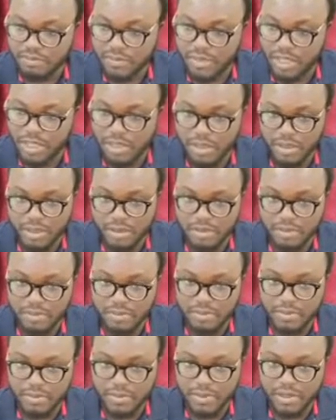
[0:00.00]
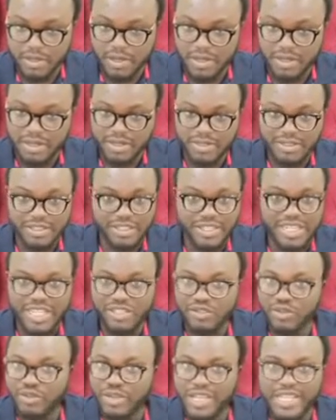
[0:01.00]
the
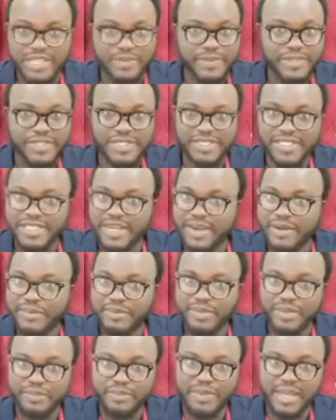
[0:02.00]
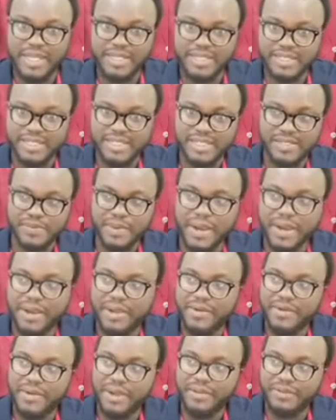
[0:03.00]
network has been terribly bad in this my
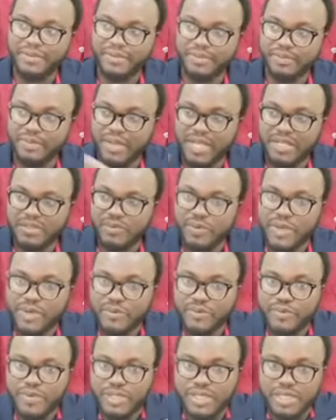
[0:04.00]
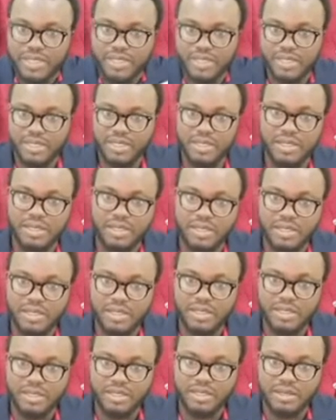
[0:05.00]
area for the past 1 week.
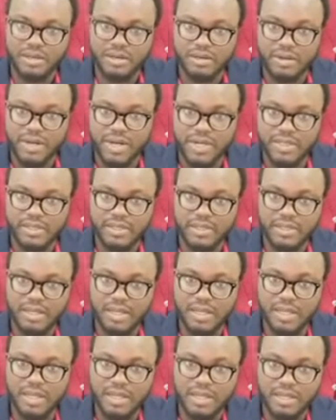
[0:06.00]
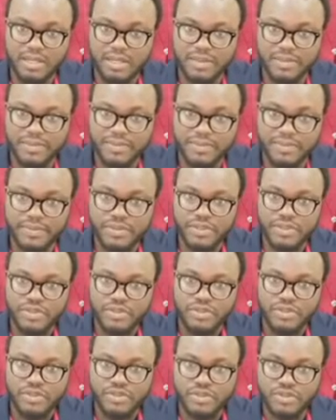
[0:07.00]
All right.
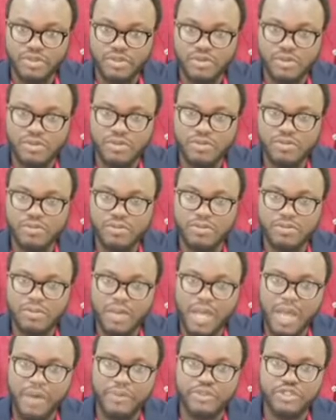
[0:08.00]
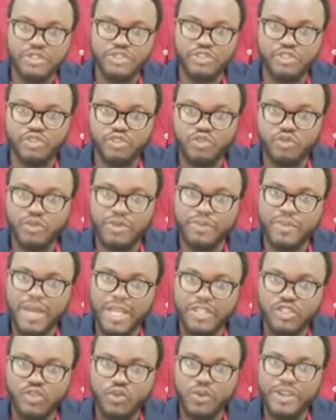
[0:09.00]
So I'll just do
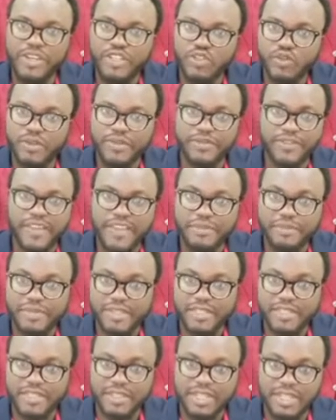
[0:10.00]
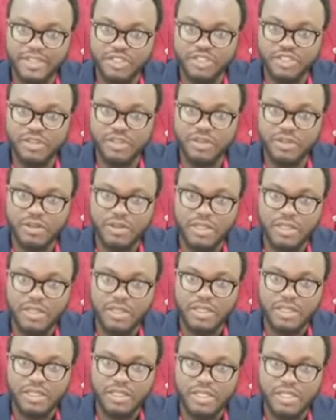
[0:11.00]
about 20-25 minutes lecture.
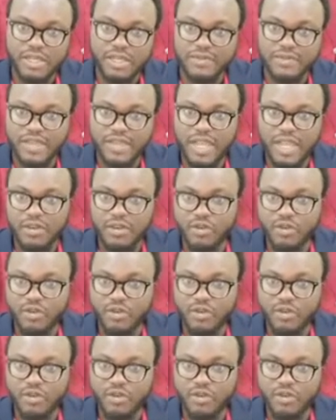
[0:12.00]
Then if there are